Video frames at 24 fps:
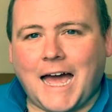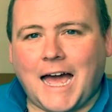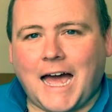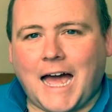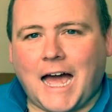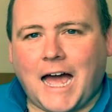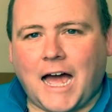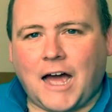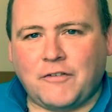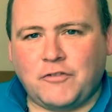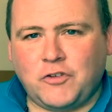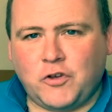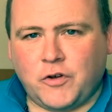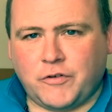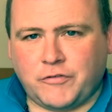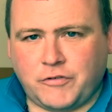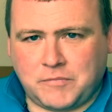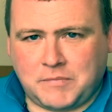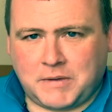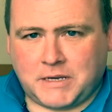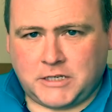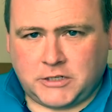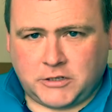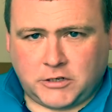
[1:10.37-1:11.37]
have you ever
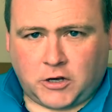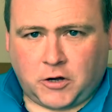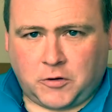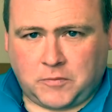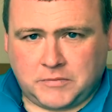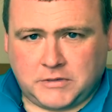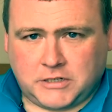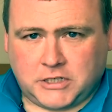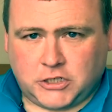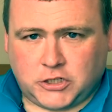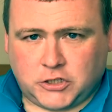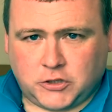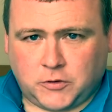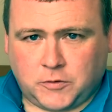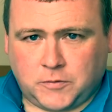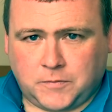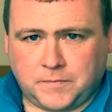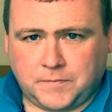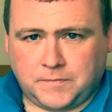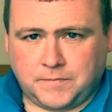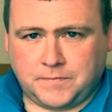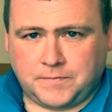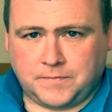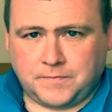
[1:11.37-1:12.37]
been to a comedy show?
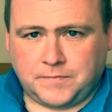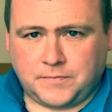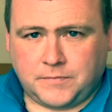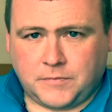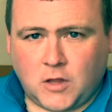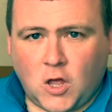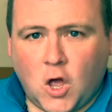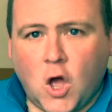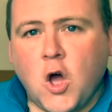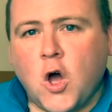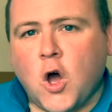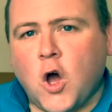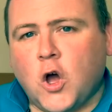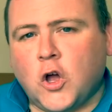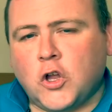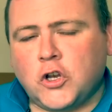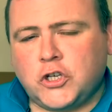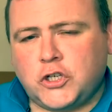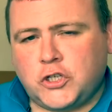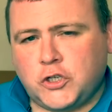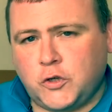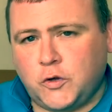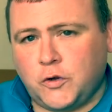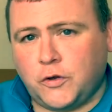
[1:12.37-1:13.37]

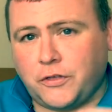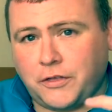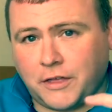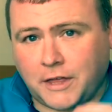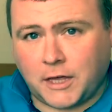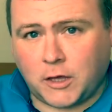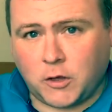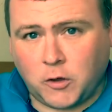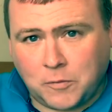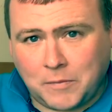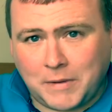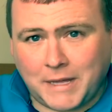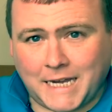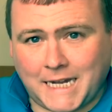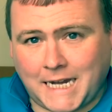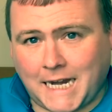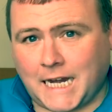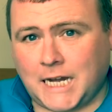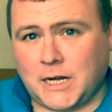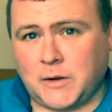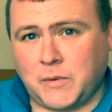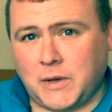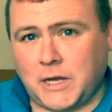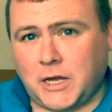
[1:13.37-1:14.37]
Do you think it would be in
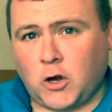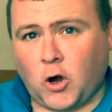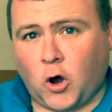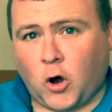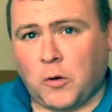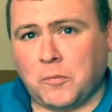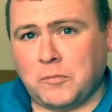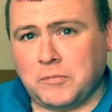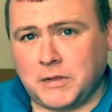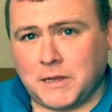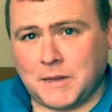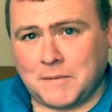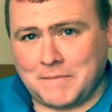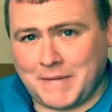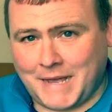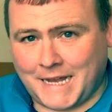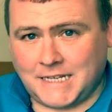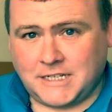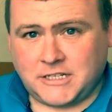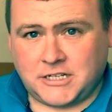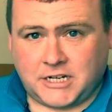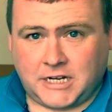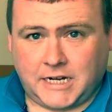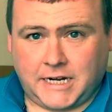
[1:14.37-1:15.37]
any way
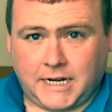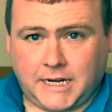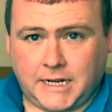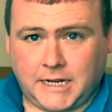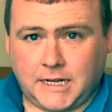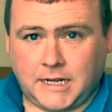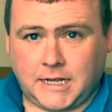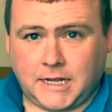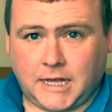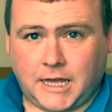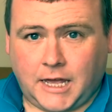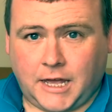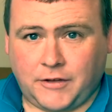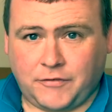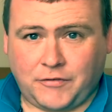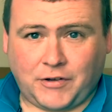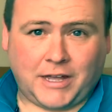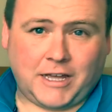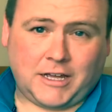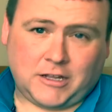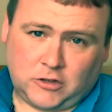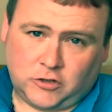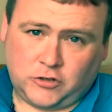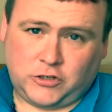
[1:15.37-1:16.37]
complimentary if I
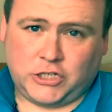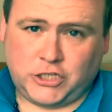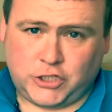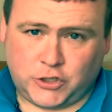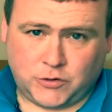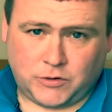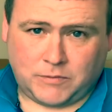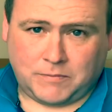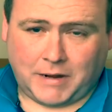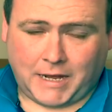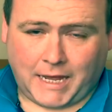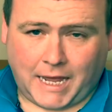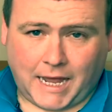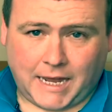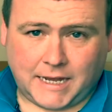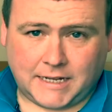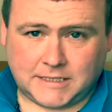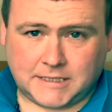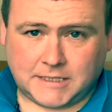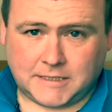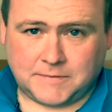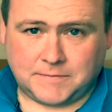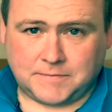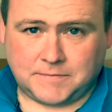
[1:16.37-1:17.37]
included you in my act?